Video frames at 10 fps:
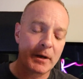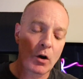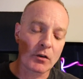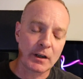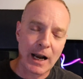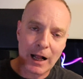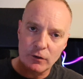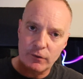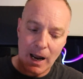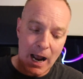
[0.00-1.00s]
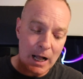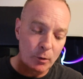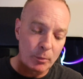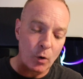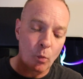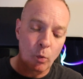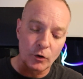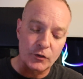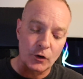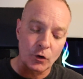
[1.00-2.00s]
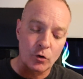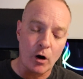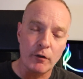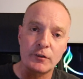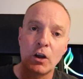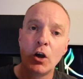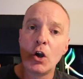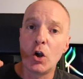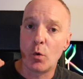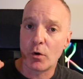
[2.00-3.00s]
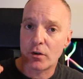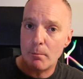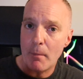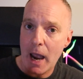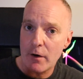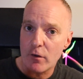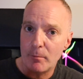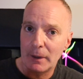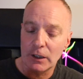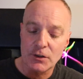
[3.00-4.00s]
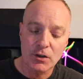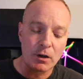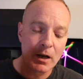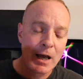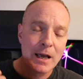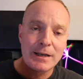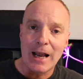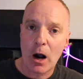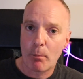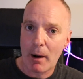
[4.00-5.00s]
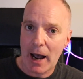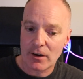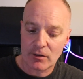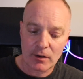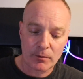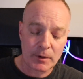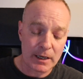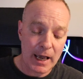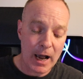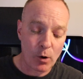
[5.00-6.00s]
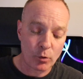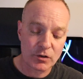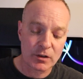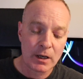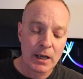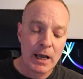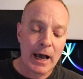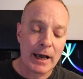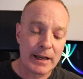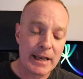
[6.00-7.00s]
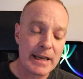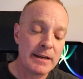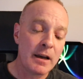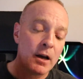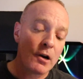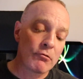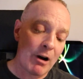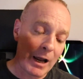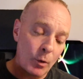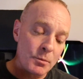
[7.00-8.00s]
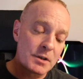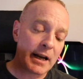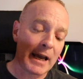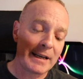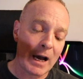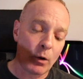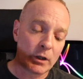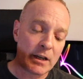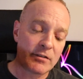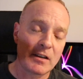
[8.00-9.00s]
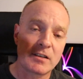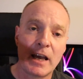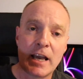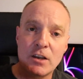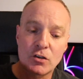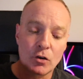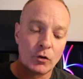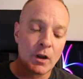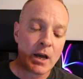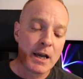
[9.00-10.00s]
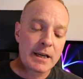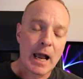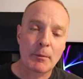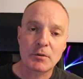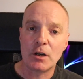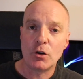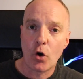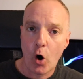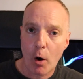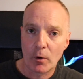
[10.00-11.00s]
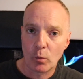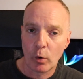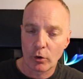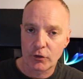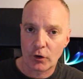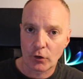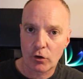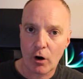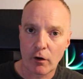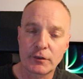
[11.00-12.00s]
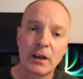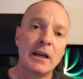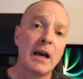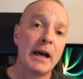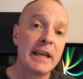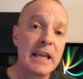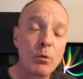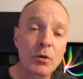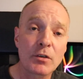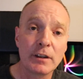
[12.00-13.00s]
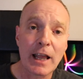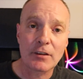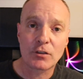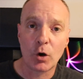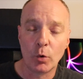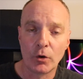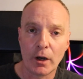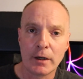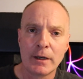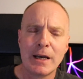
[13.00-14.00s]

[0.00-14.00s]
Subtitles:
because an Albert Wollstonecroft, who was the mayor of Middleton, now buys the house, and he, right up to date now, leaves it to his son, Captain Norman Wollstonecroft, and he was the last owner.